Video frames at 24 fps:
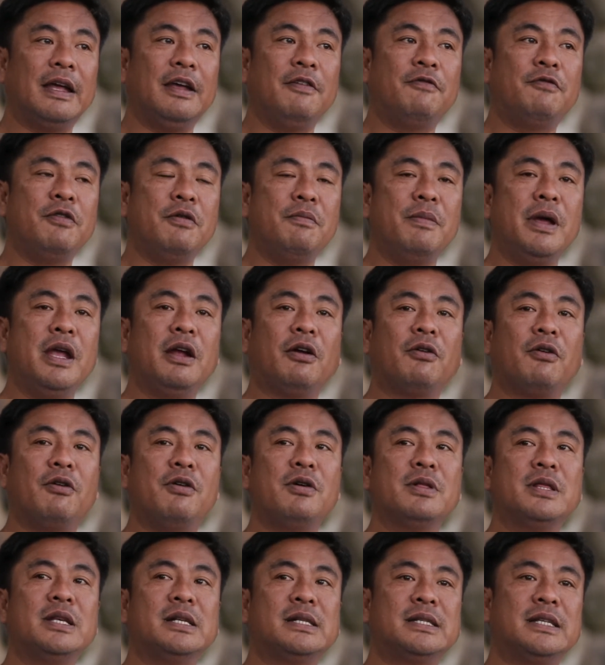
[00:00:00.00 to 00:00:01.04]
If we make
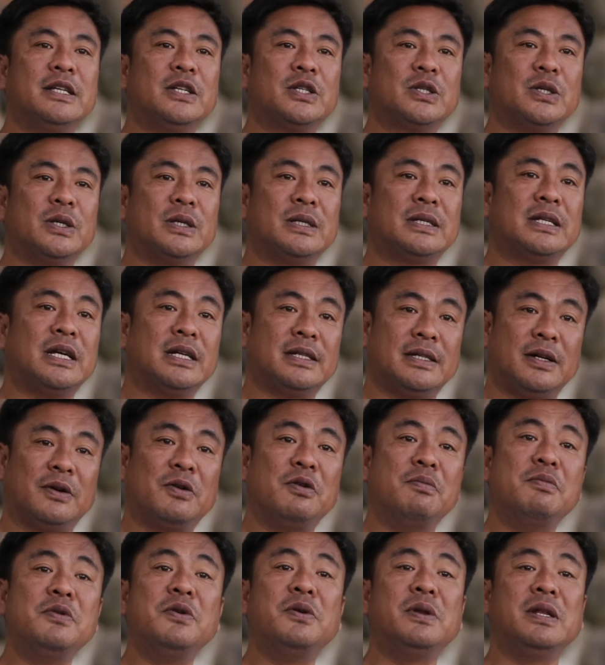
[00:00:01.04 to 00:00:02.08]
wrong decisions as a
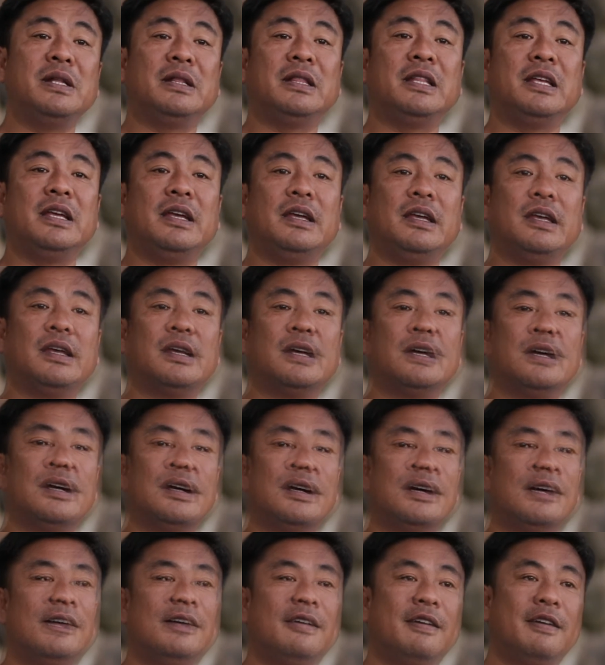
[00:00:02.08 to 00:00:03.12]
community,
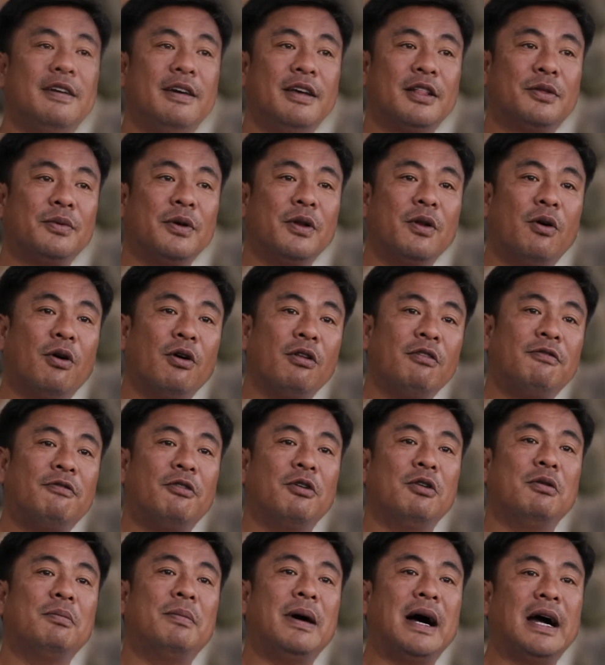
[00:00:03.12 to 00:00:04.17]
it will all
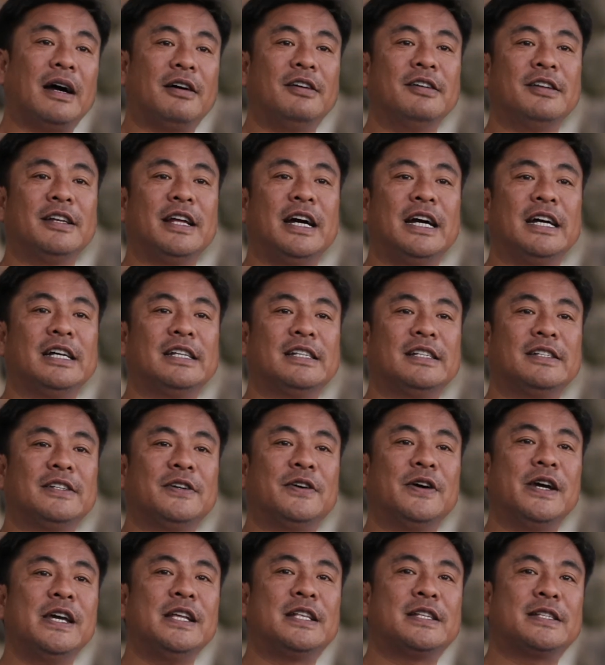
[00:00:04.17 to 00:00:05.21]
fall back on us.
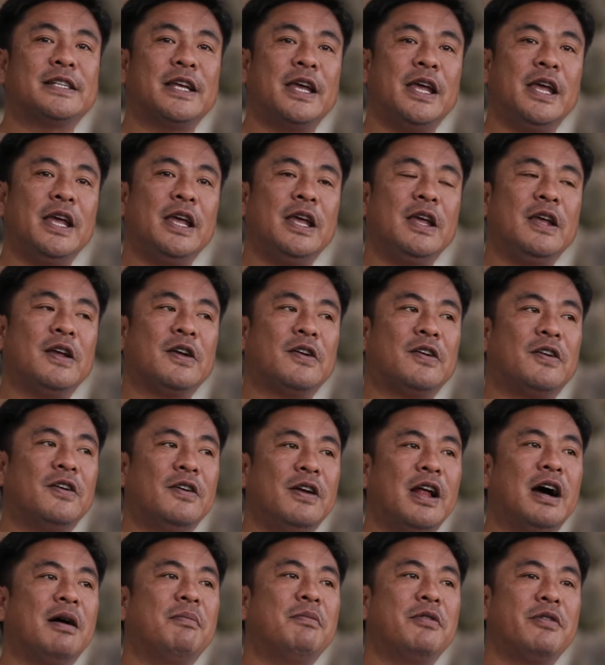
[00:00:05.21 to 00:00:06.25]
So it's a
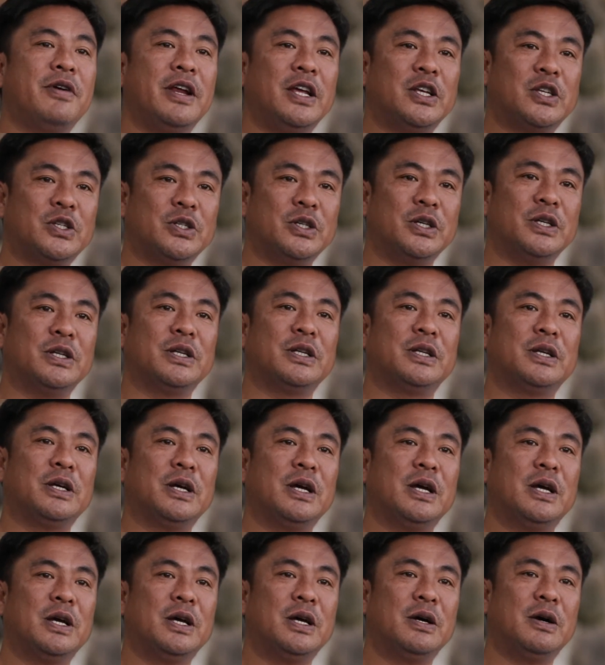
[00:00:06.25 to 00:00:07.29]
collaboration
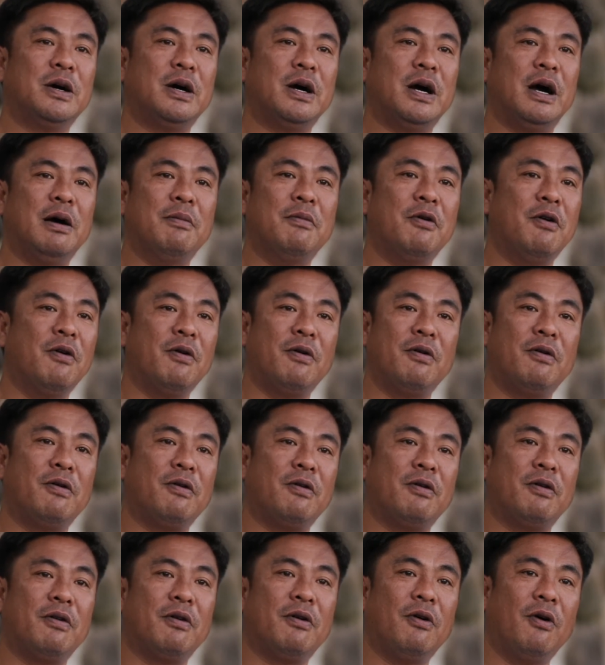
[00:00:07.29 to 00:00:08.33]

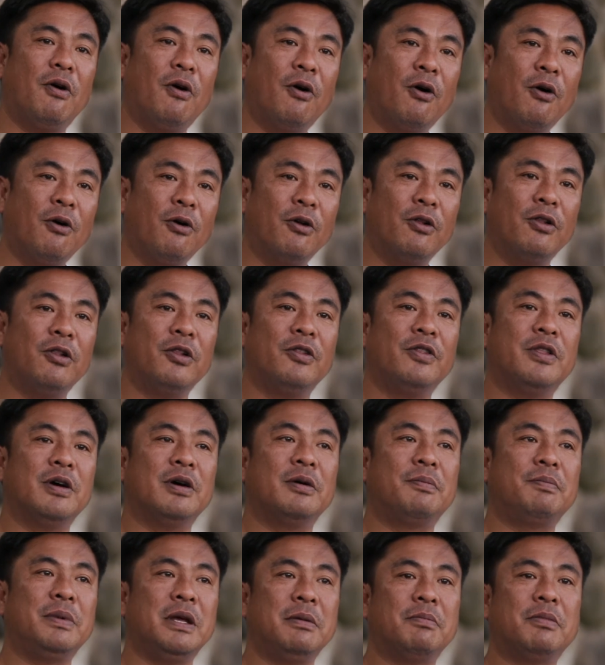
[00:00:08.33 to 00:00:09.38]
among all
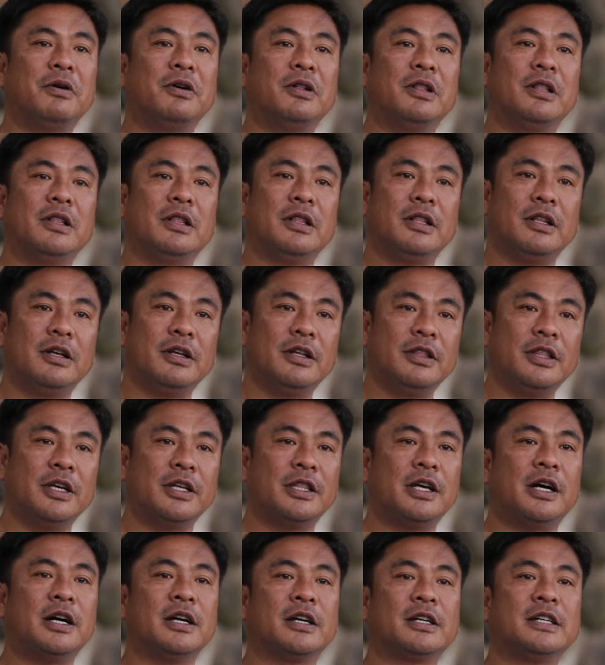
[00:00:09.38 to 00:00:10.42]
the people
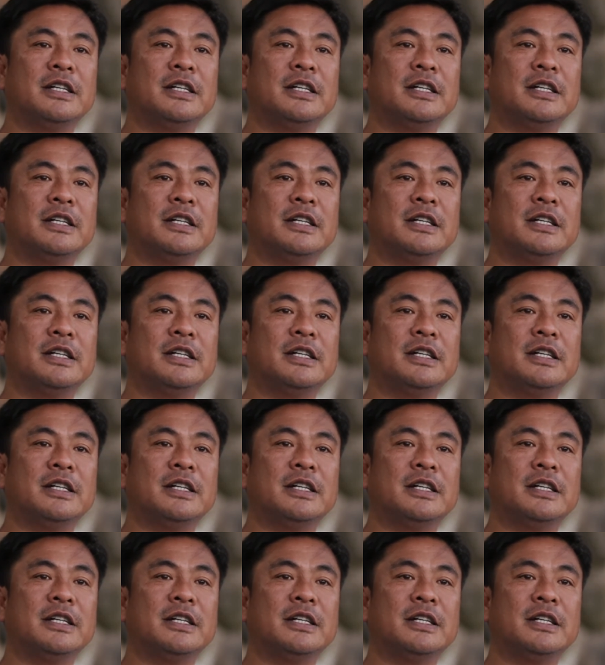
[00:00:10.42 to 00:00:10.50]
that are